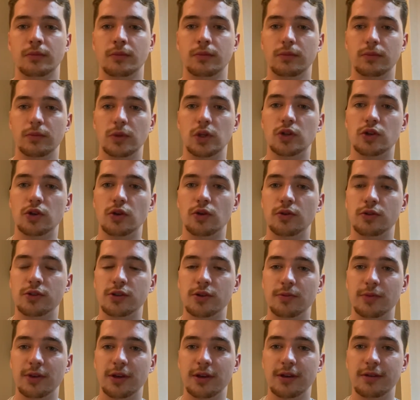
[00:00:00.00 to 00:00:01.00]
You should
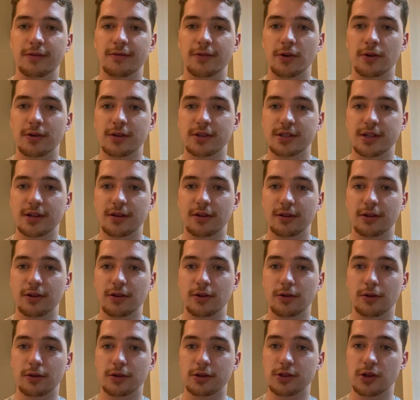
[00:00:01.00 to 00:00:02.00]
also be focusing on
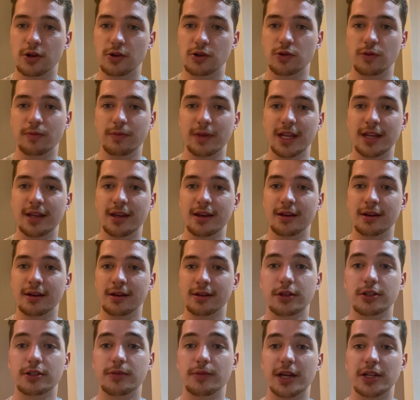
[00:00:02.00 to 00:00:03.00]
your social
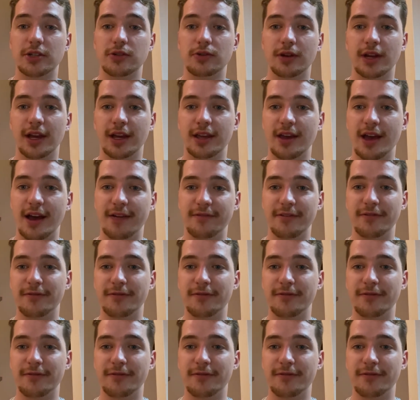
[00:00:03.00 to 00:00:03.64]
media to make sure that you have a